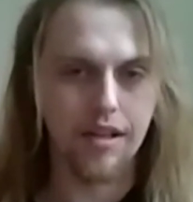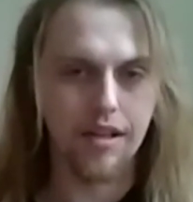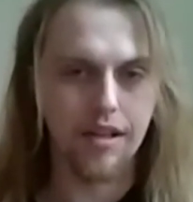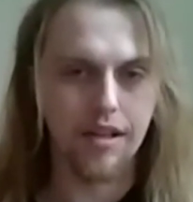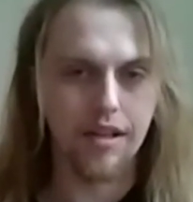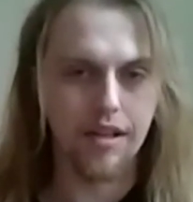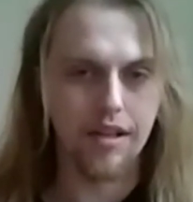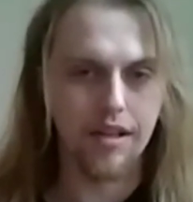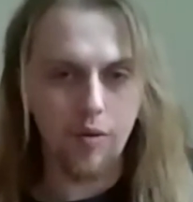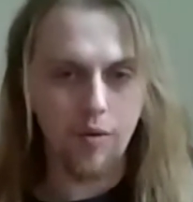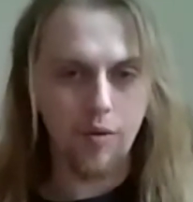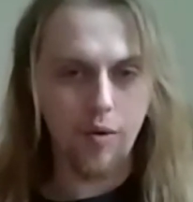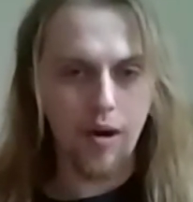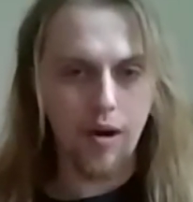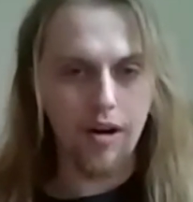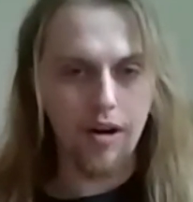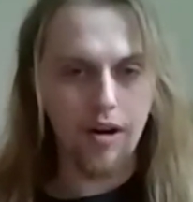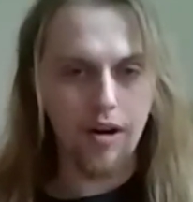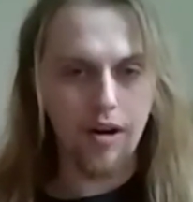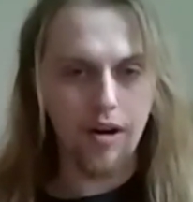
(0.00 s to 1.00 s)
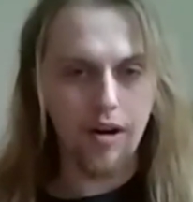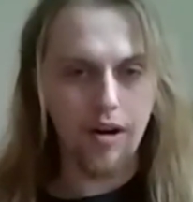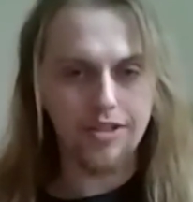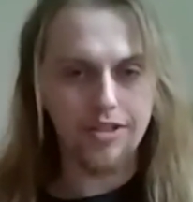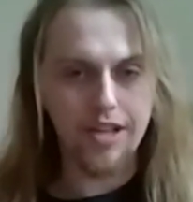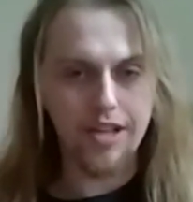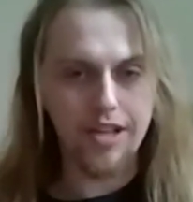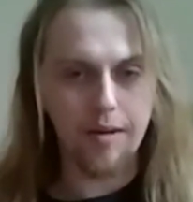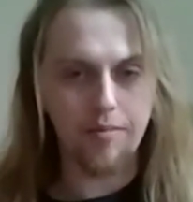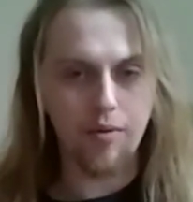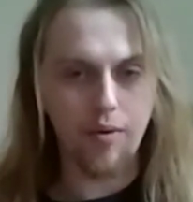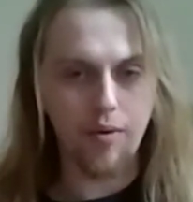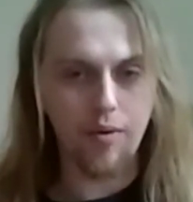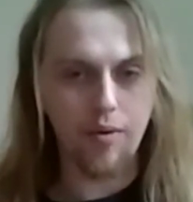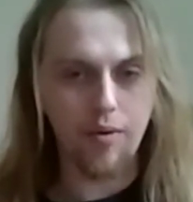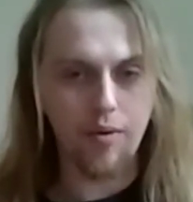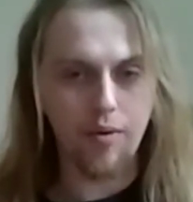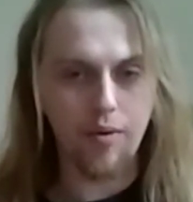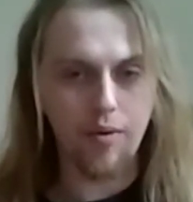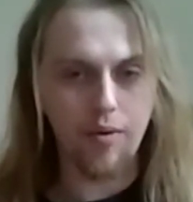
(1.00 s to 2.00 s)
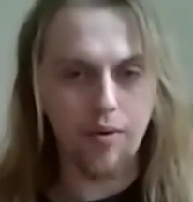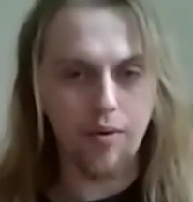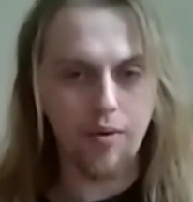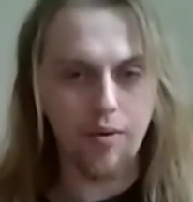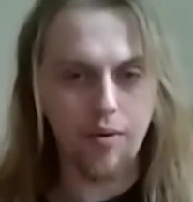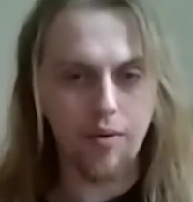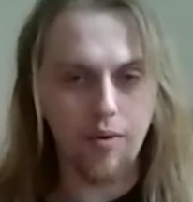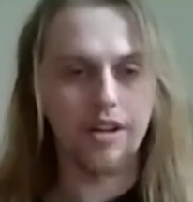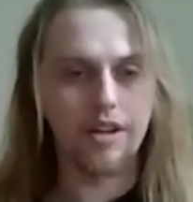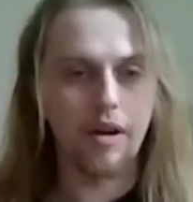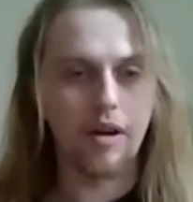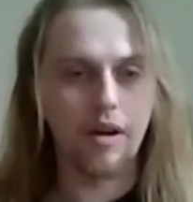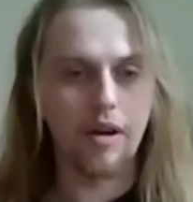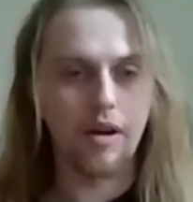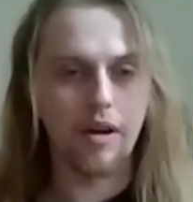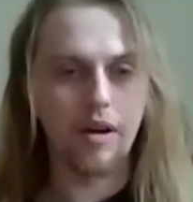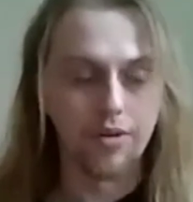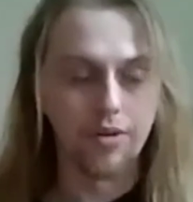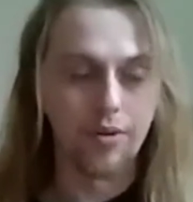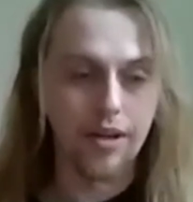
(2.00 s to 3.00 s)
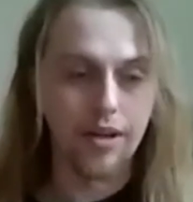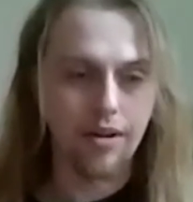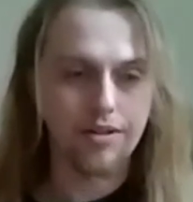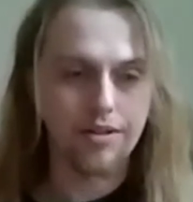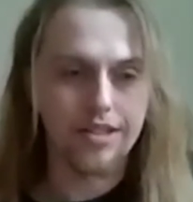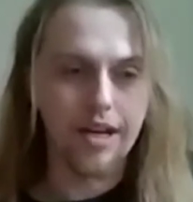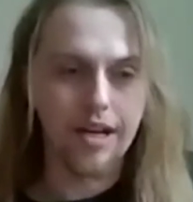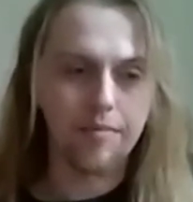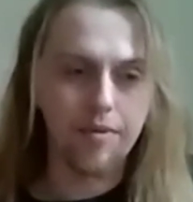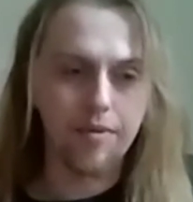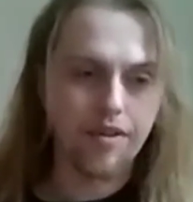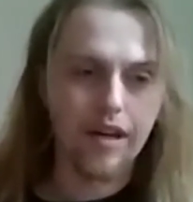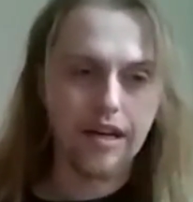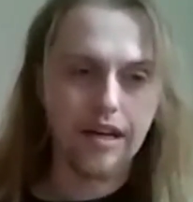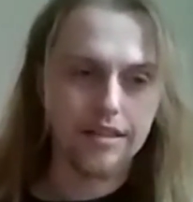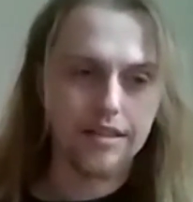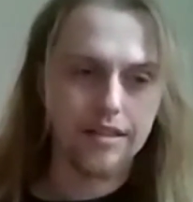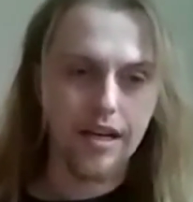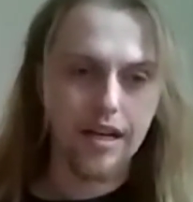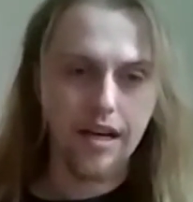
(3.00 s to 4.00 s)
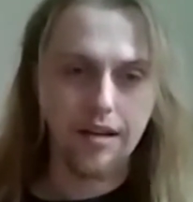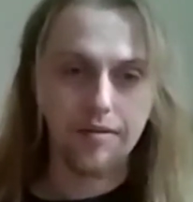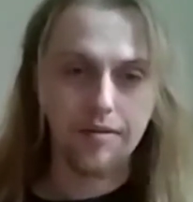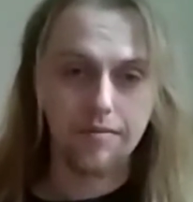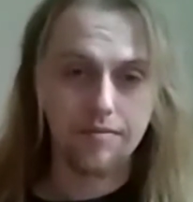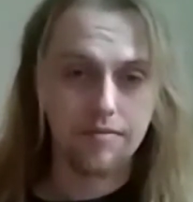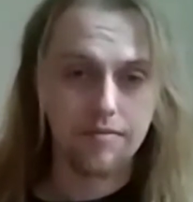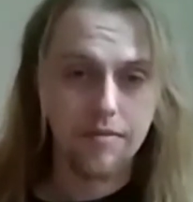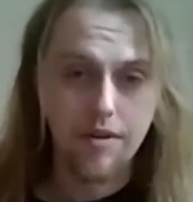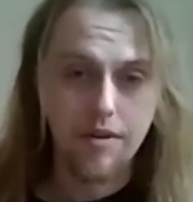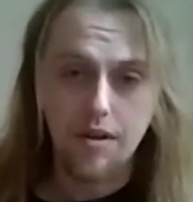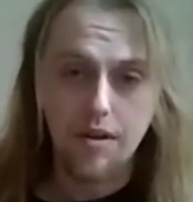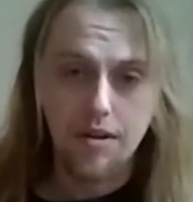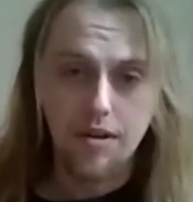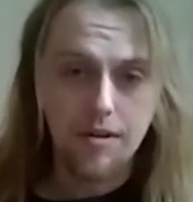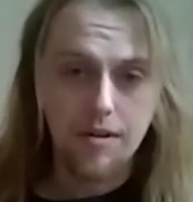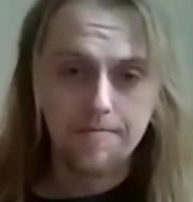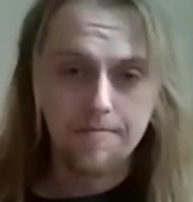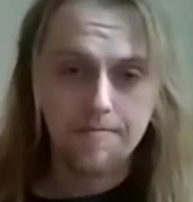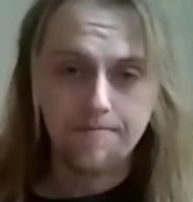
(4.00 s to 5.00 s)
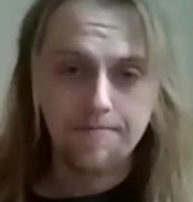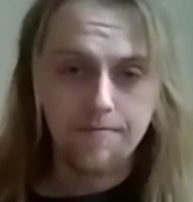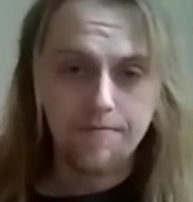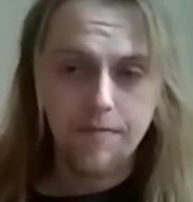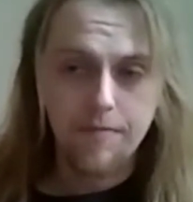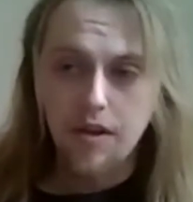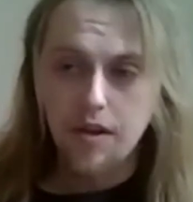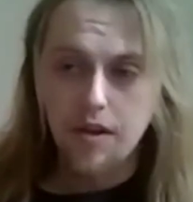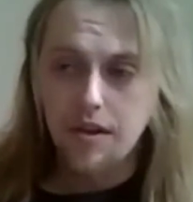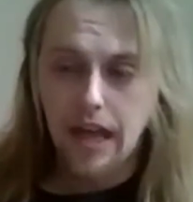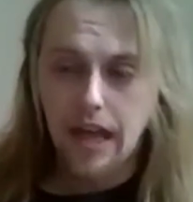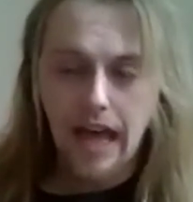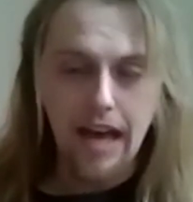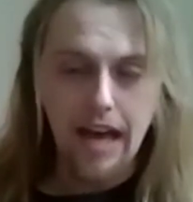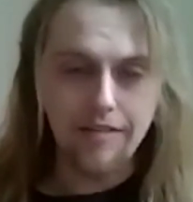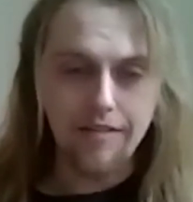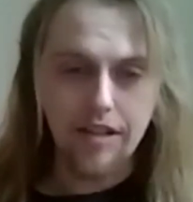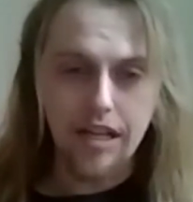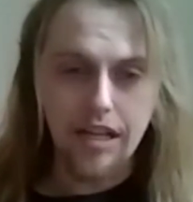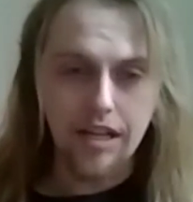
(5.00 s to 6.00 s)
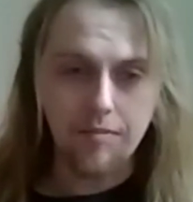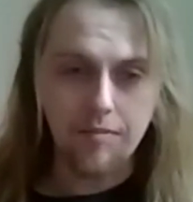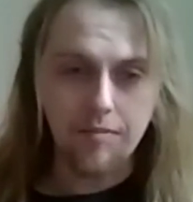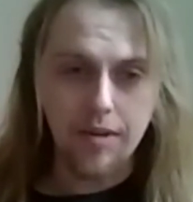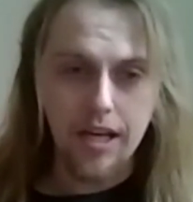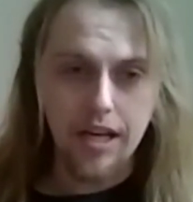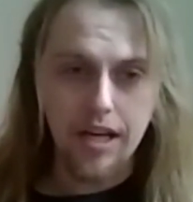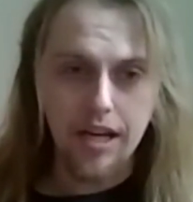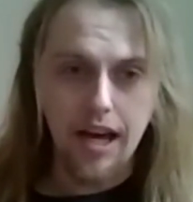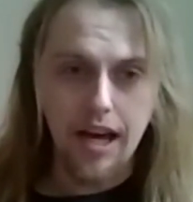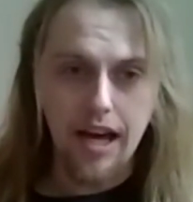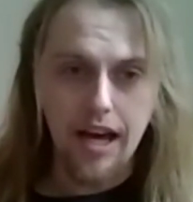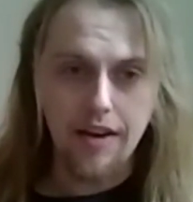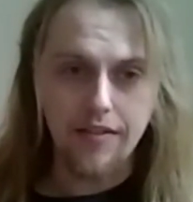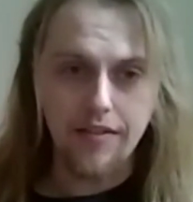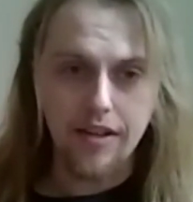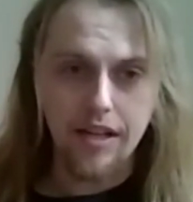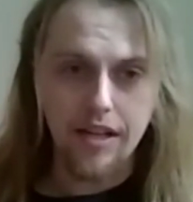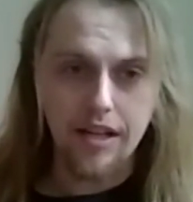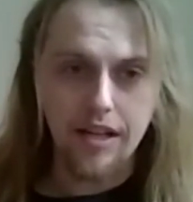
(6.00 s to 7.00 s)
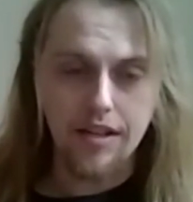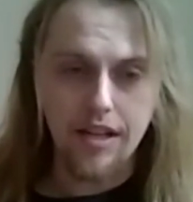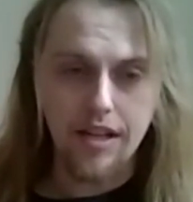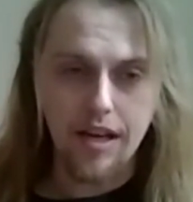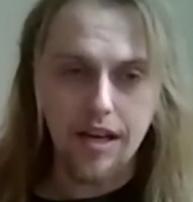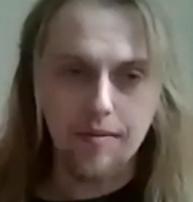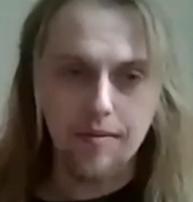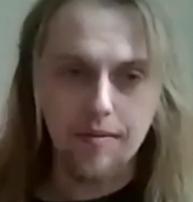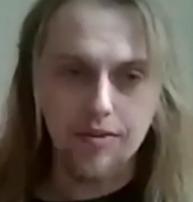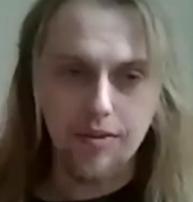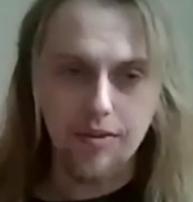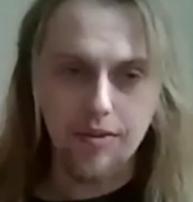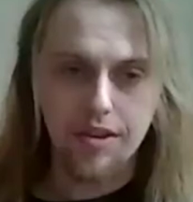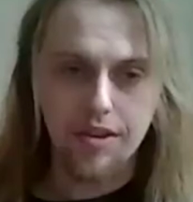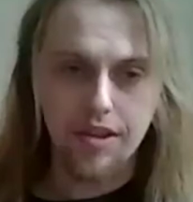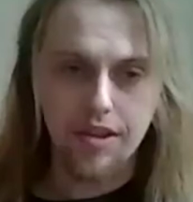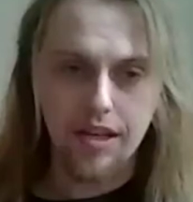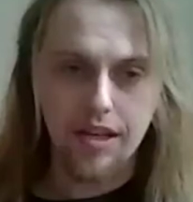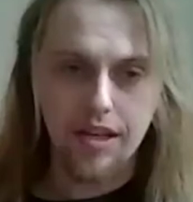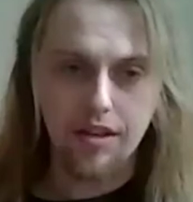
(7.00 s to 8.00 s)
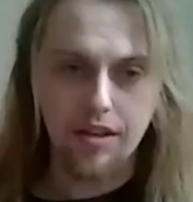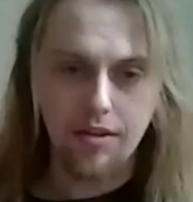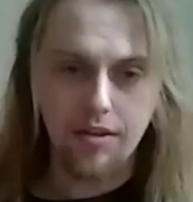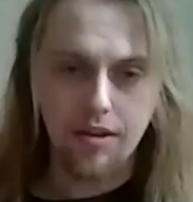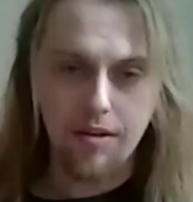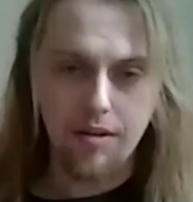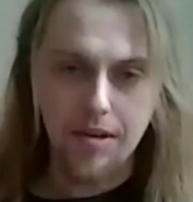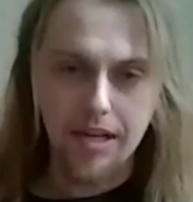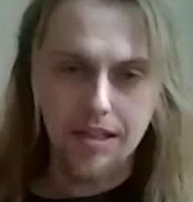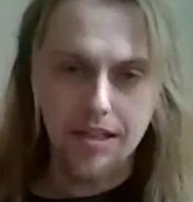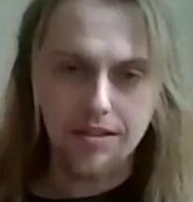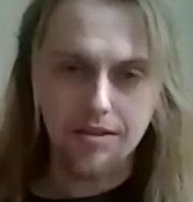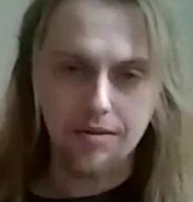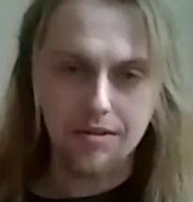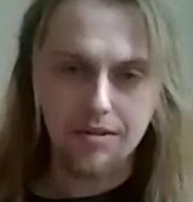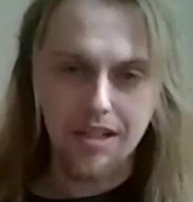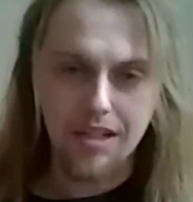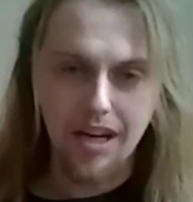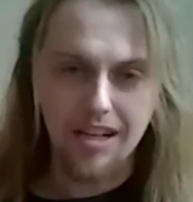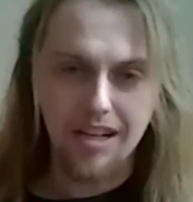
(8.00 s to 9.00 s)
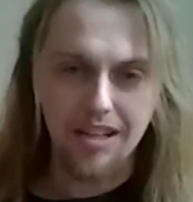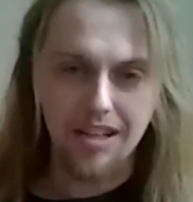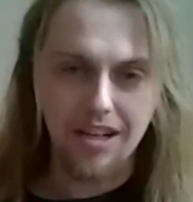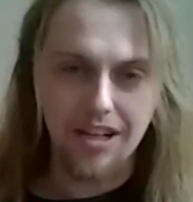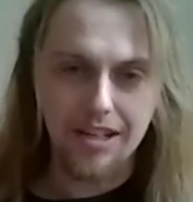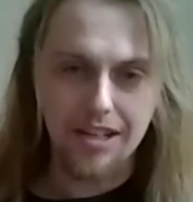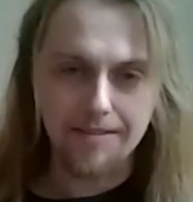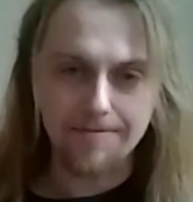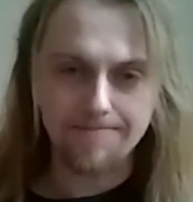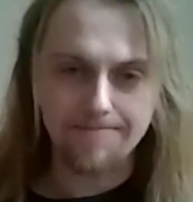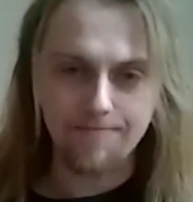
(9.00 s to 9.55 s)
Like we went our separate ways for a reason, and we're doing our separate things, and they haven't needed me, and I haven't needed them, sort of thing. You know what I mean? So it's kind of like